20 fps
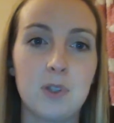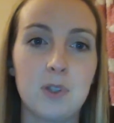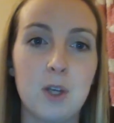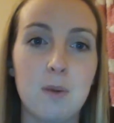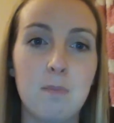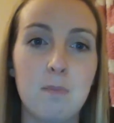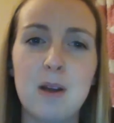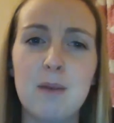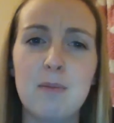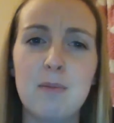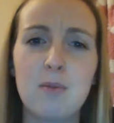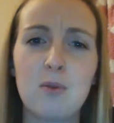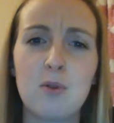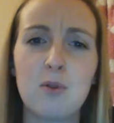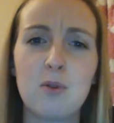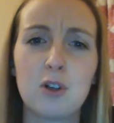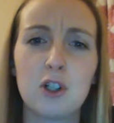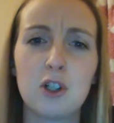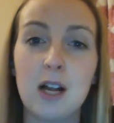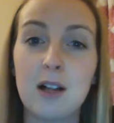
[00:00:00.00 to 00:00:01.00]
some may be
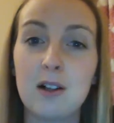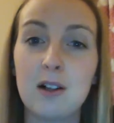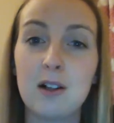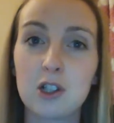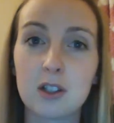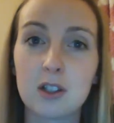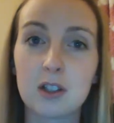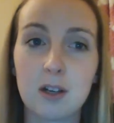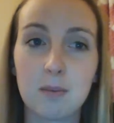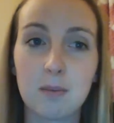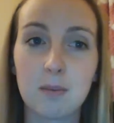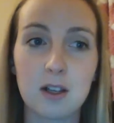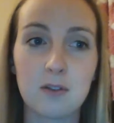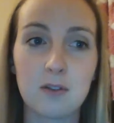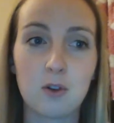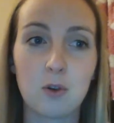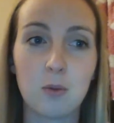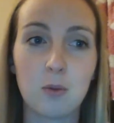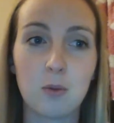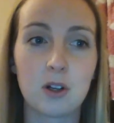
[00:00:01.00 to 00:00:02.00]
more challenging than
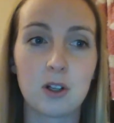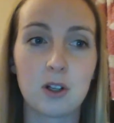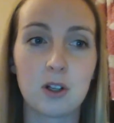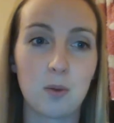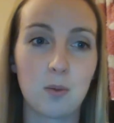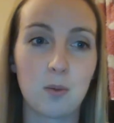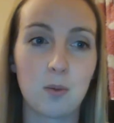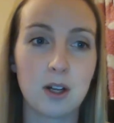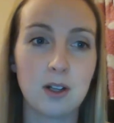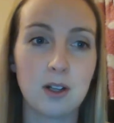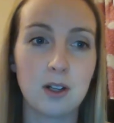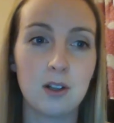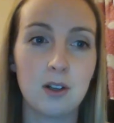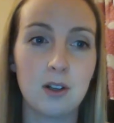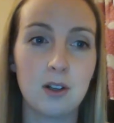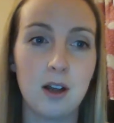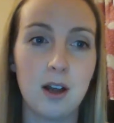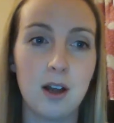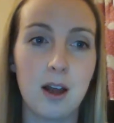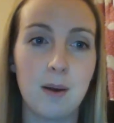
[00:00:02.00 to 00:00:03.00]
emetophobia in some
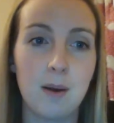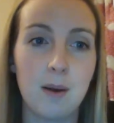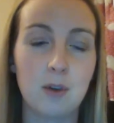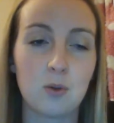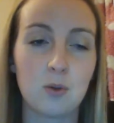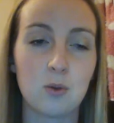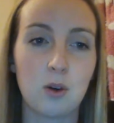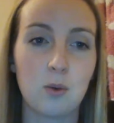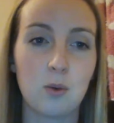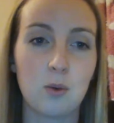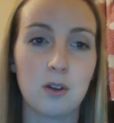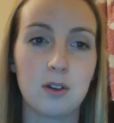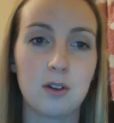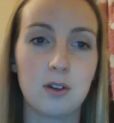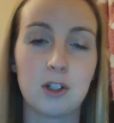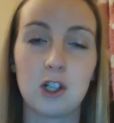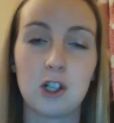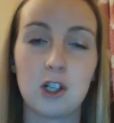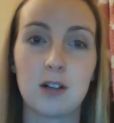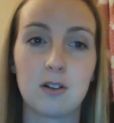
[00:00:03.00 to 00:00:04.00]
ways to work
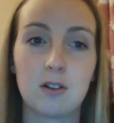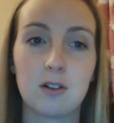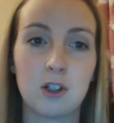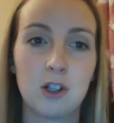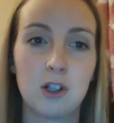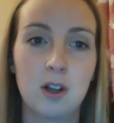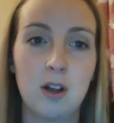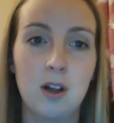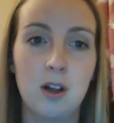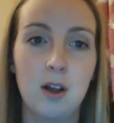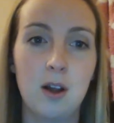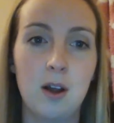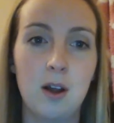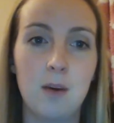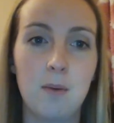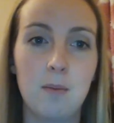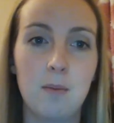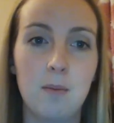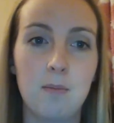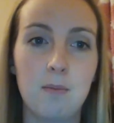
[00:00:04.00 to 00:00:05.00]
with and challenge,
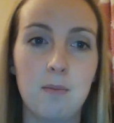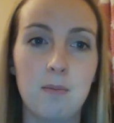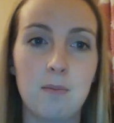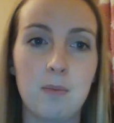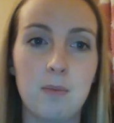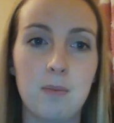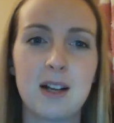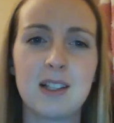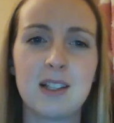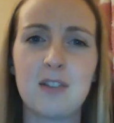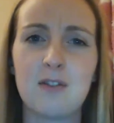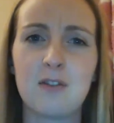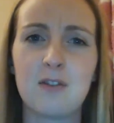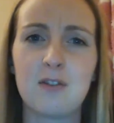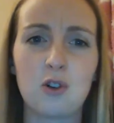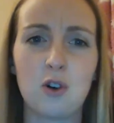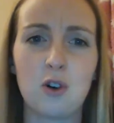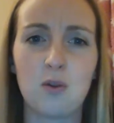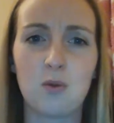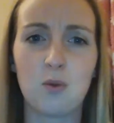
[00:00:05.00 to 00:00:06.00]
but in a
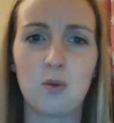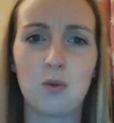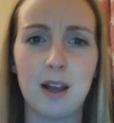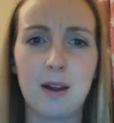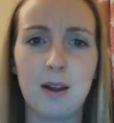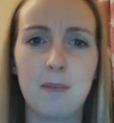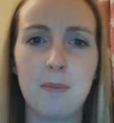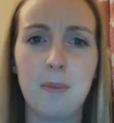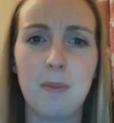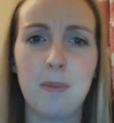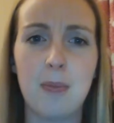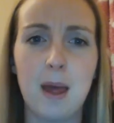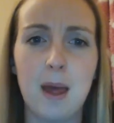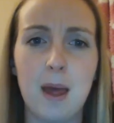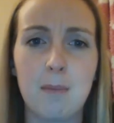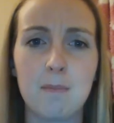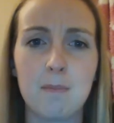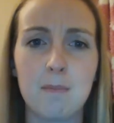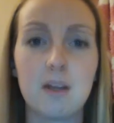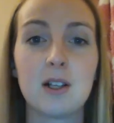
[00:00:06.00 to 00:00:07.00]
different sort of way.
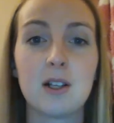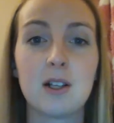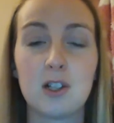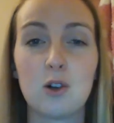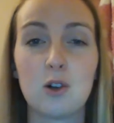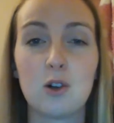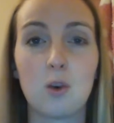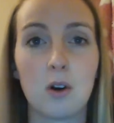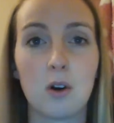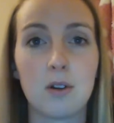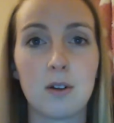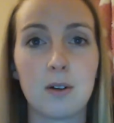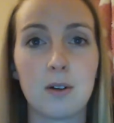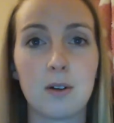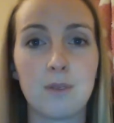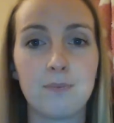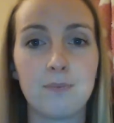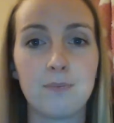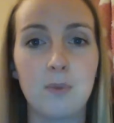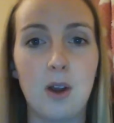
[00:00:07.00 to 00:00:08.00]
But it's still worth
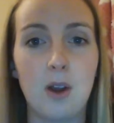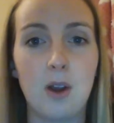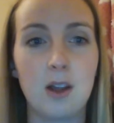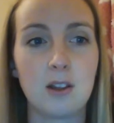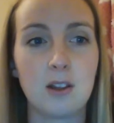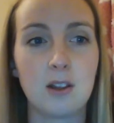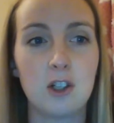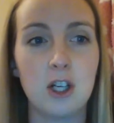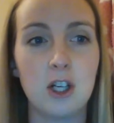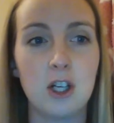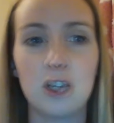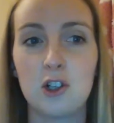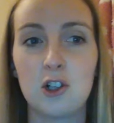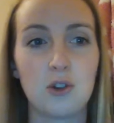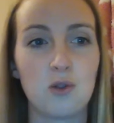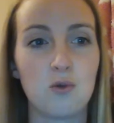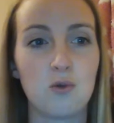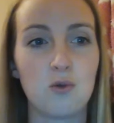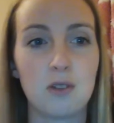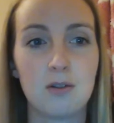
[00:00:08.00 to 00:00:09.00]
it, and the
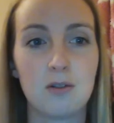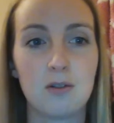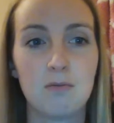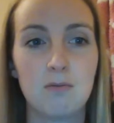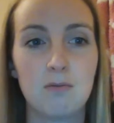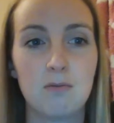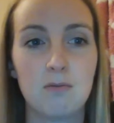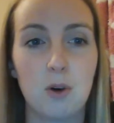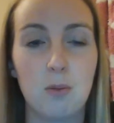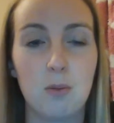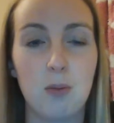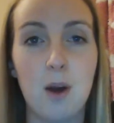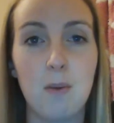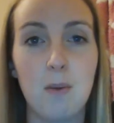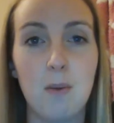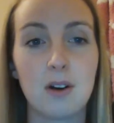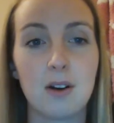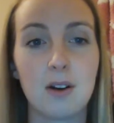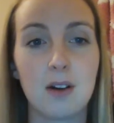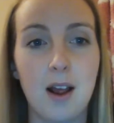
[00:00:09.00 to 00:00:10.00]
changes are real, they're
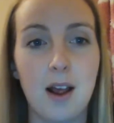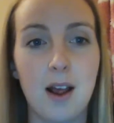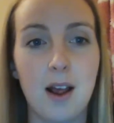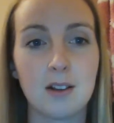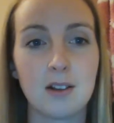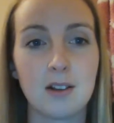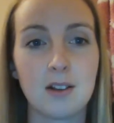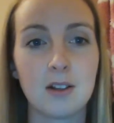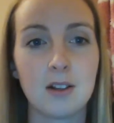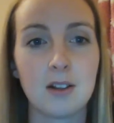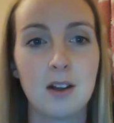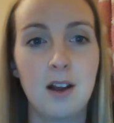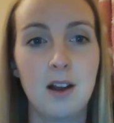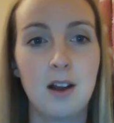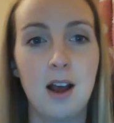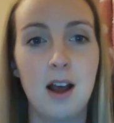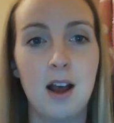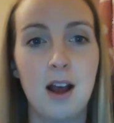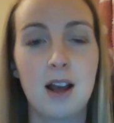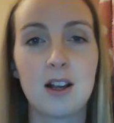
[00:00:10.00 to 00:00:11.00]
permanent, and
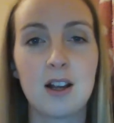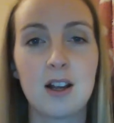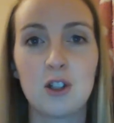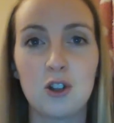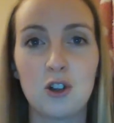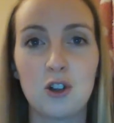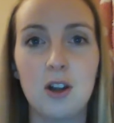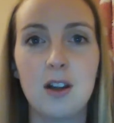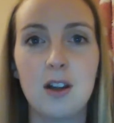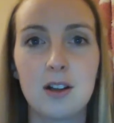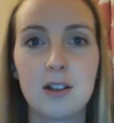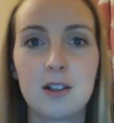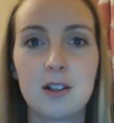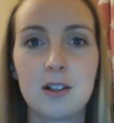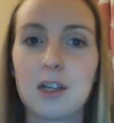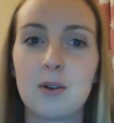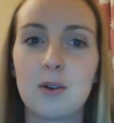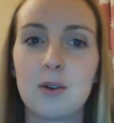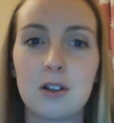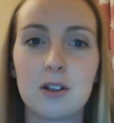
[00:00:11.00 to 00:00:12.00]
I enjoy
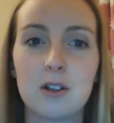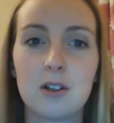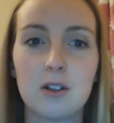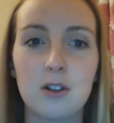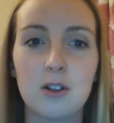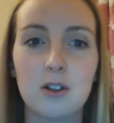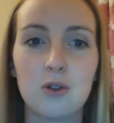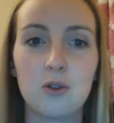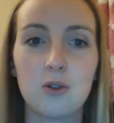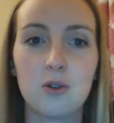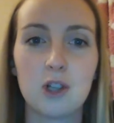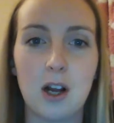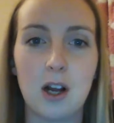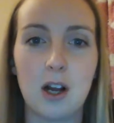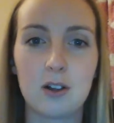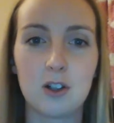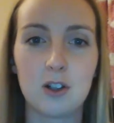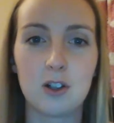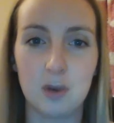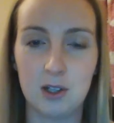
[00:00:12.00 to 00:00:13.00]
continuing to
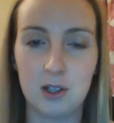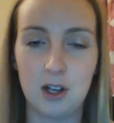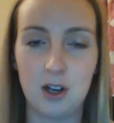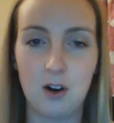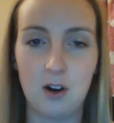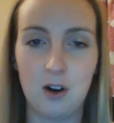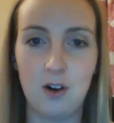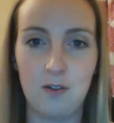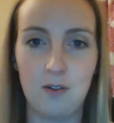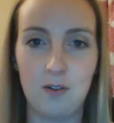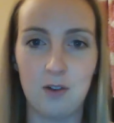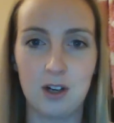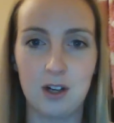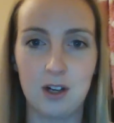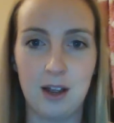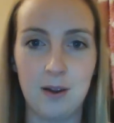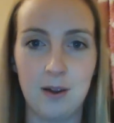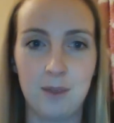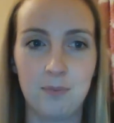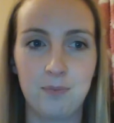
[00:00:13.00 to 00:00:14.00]
challenge myself every
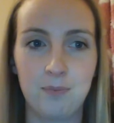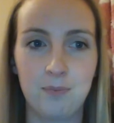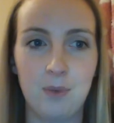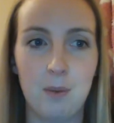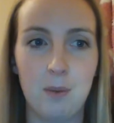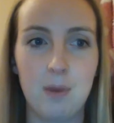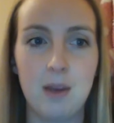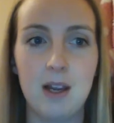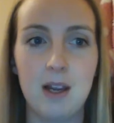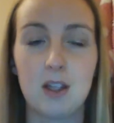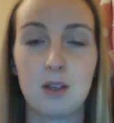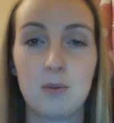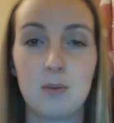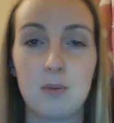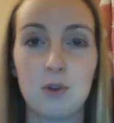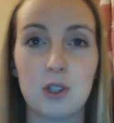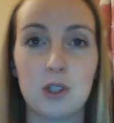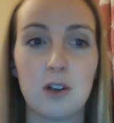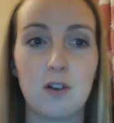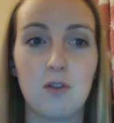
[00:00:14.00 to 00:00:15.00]
day, making the
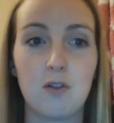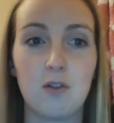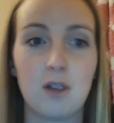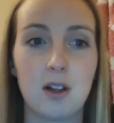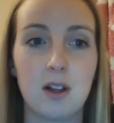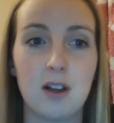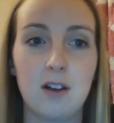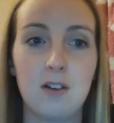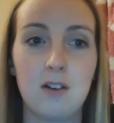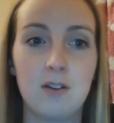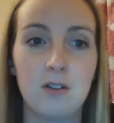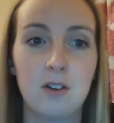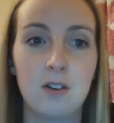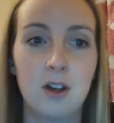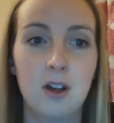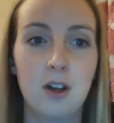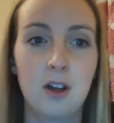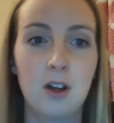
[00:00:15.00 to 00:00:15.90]
most out of my life,